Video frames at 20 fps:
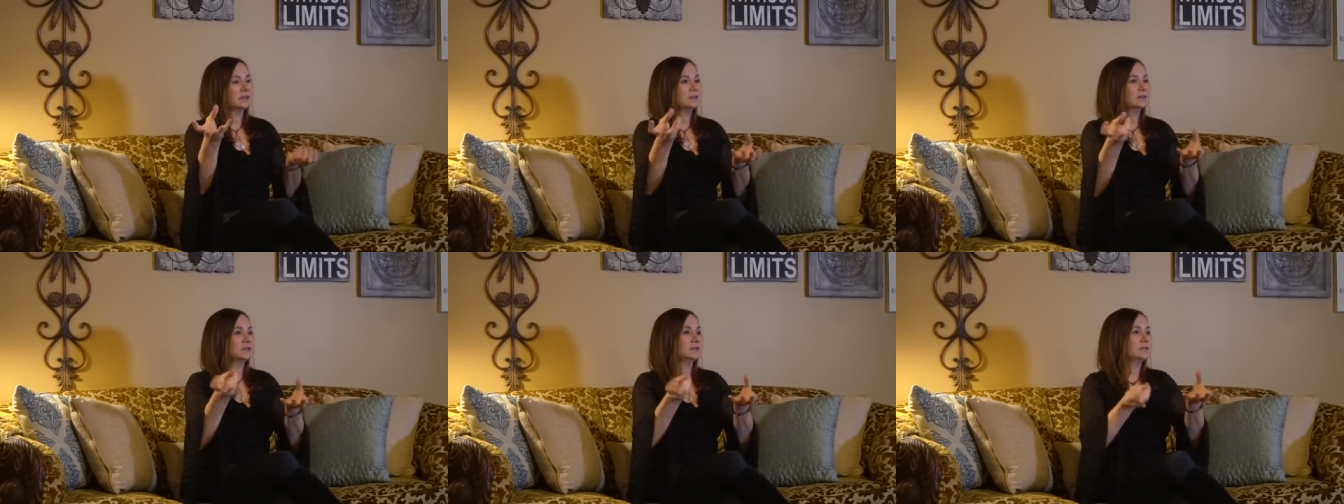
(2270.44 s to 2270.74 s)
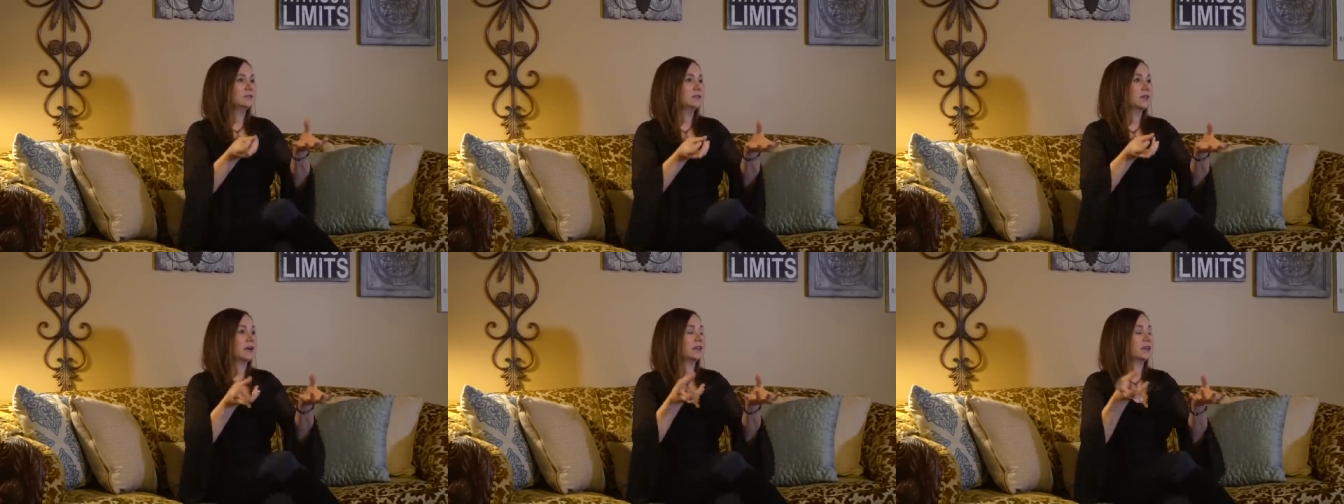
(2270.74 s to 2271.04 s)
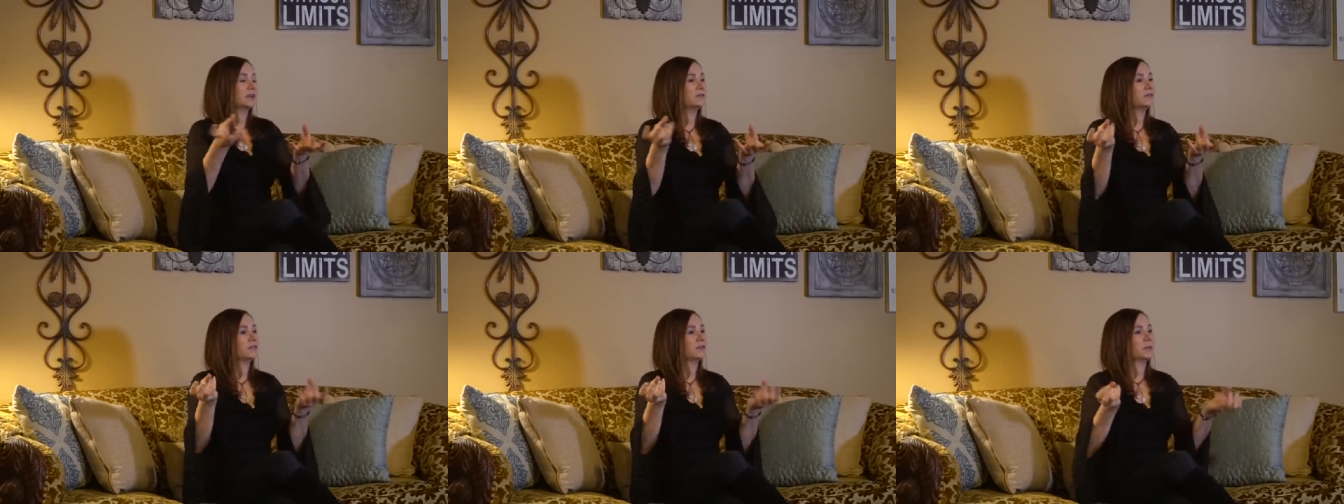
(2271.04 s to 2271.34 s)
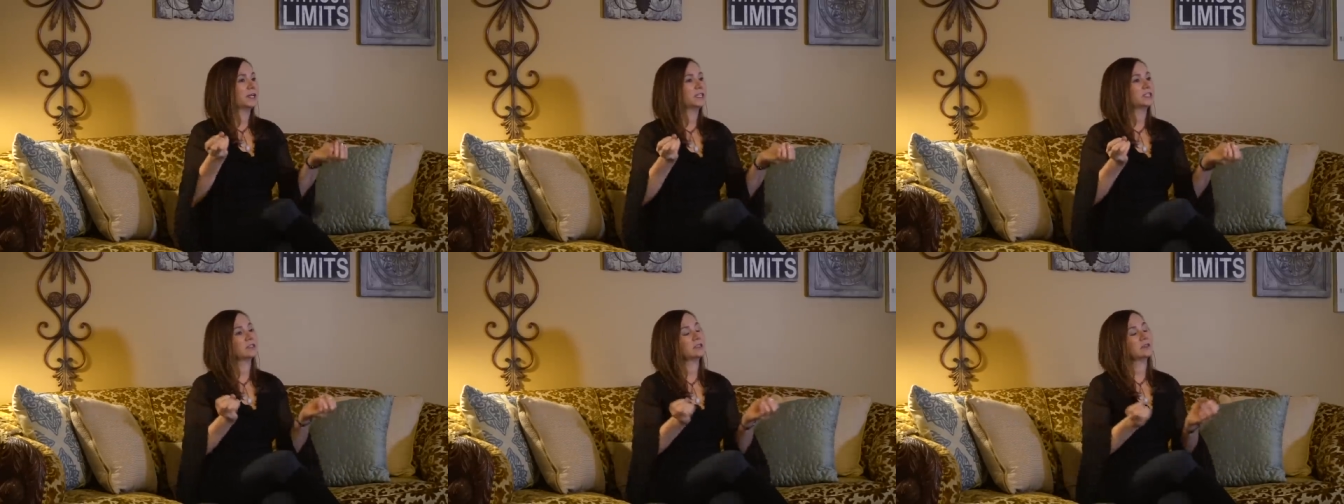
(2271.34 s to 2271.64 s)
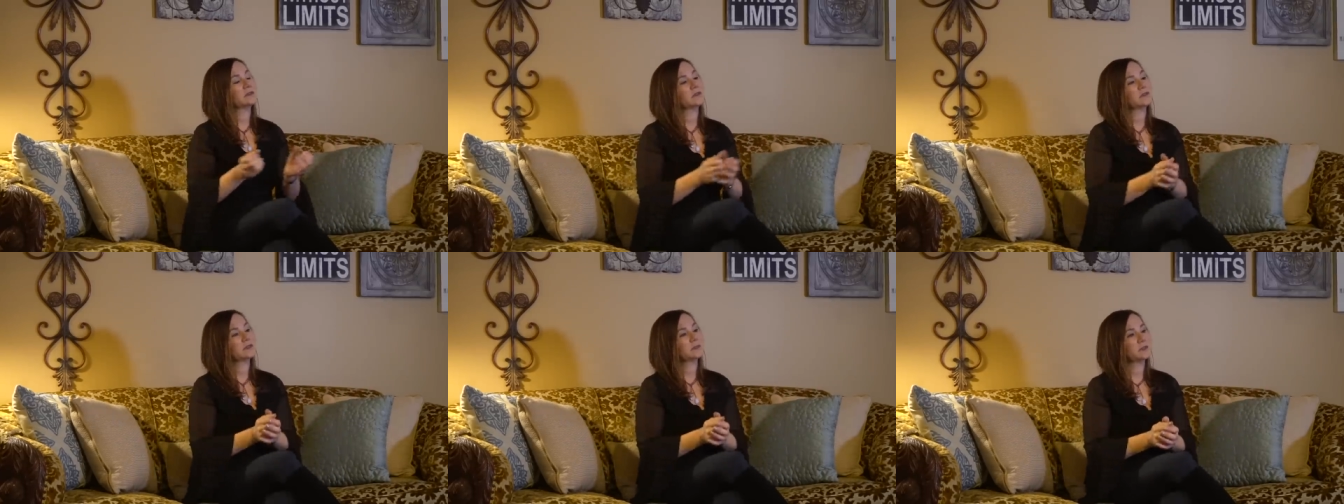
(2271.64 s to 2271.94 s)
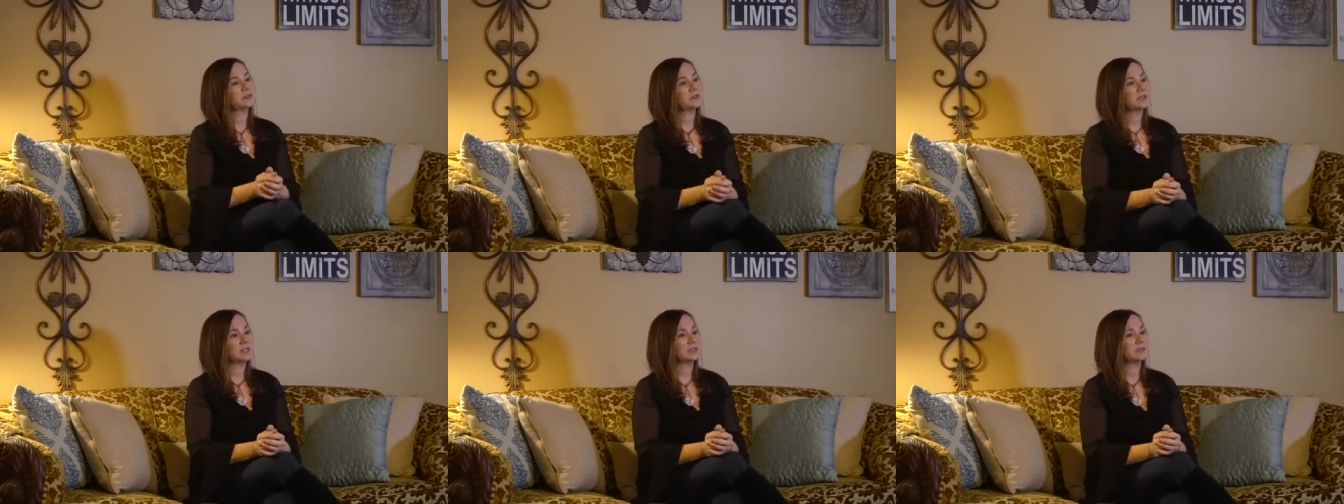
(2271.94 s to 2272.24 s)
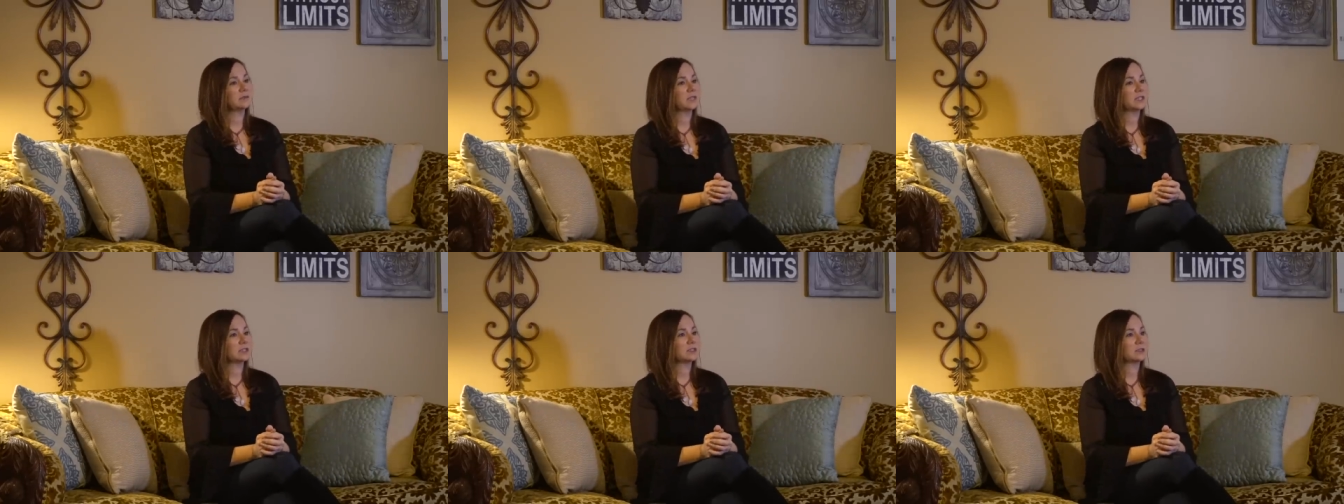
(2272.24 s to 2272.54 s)
to that information in those
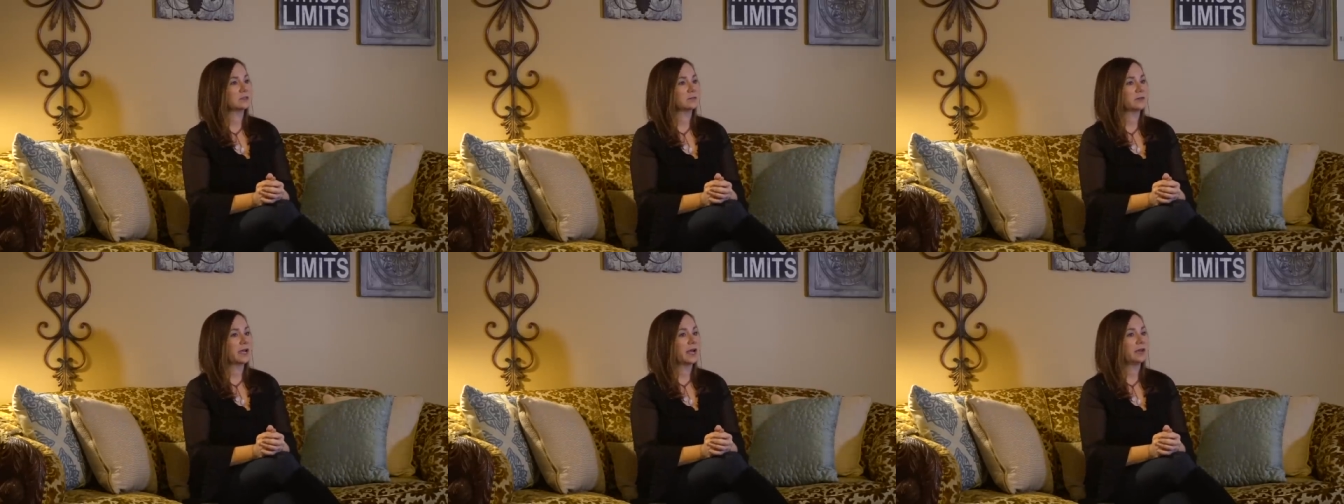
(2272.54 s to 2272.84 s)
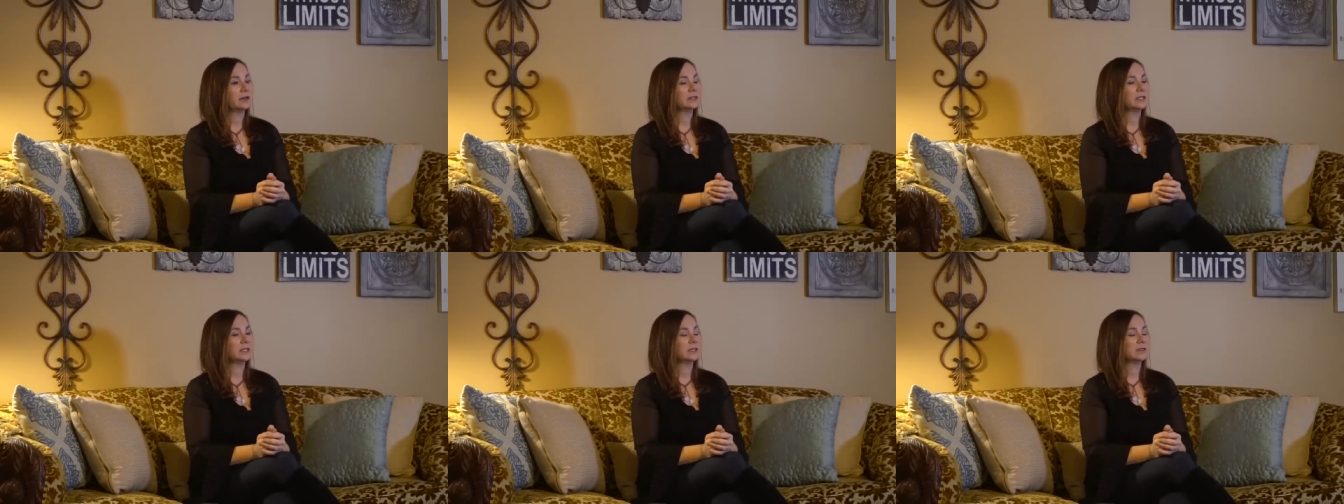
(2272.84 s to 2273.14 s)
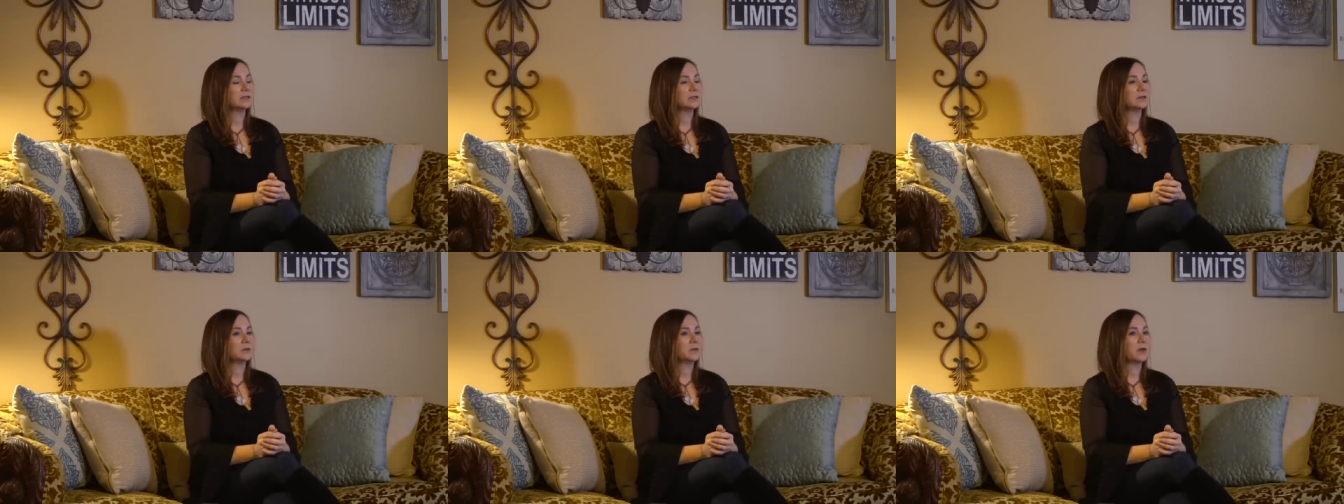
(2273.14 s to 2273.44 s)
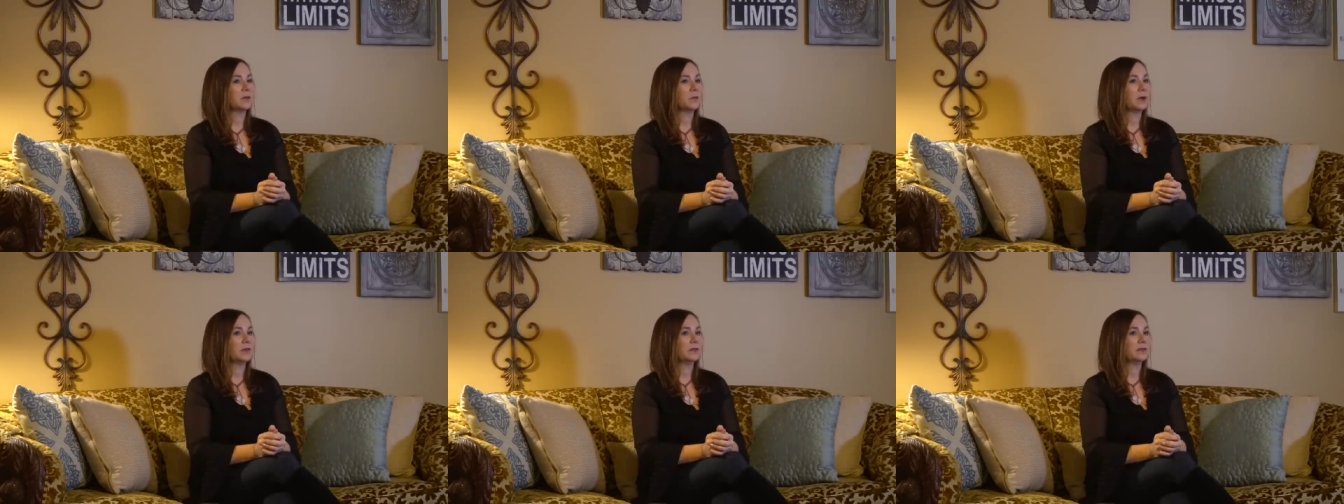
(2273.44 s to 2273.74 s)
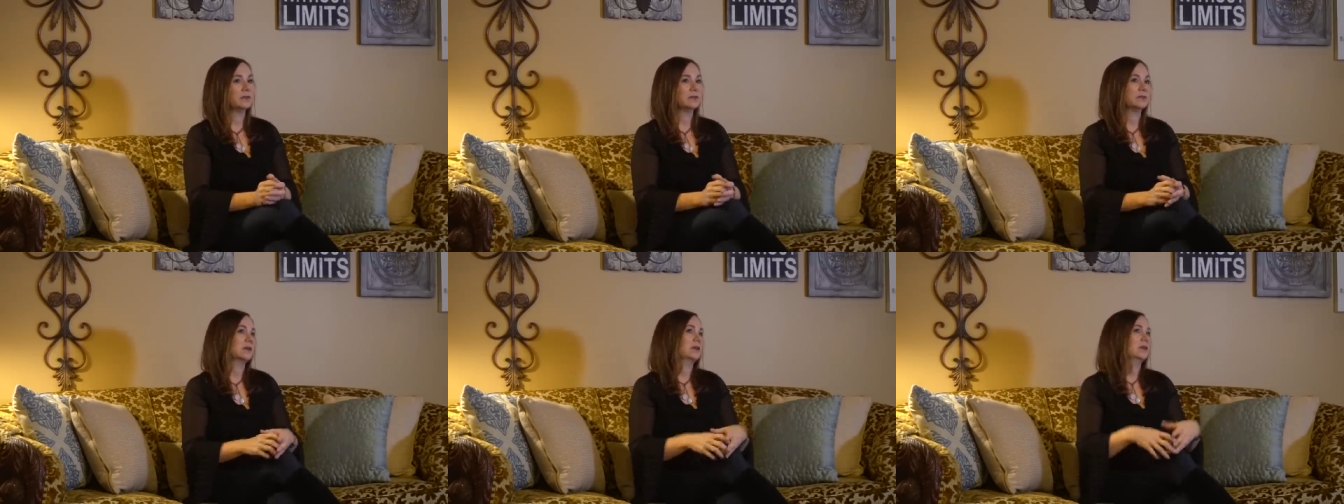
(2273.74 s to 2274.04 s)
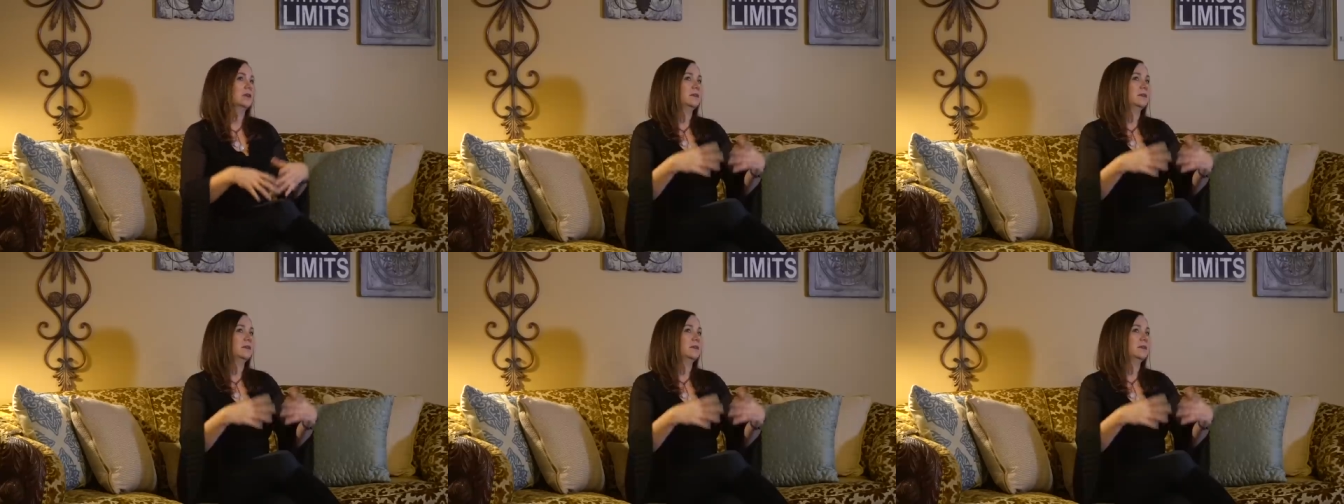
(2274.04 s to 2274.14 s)
multidimensional realities, so that when these